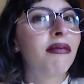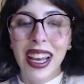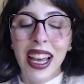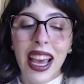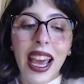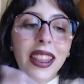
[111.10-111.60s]

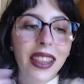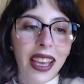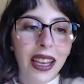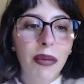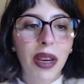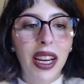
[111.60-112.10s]
And
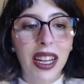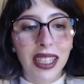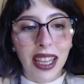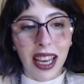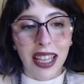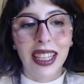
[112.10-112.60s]
then, because I
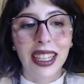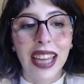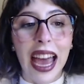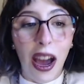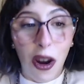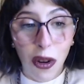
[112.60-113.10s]
asked
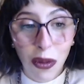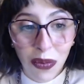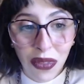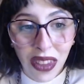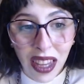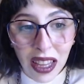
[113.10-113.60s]
how,
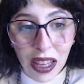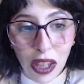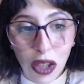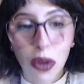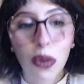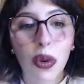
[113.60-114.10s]

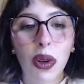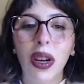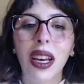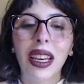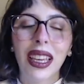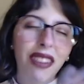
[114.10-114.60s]
you will
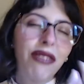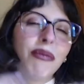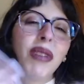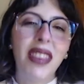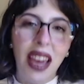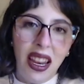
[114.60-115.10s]
give me
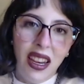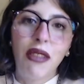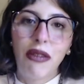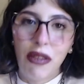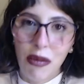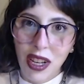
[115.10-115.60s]
that
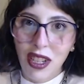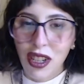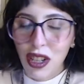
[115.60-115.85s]
information.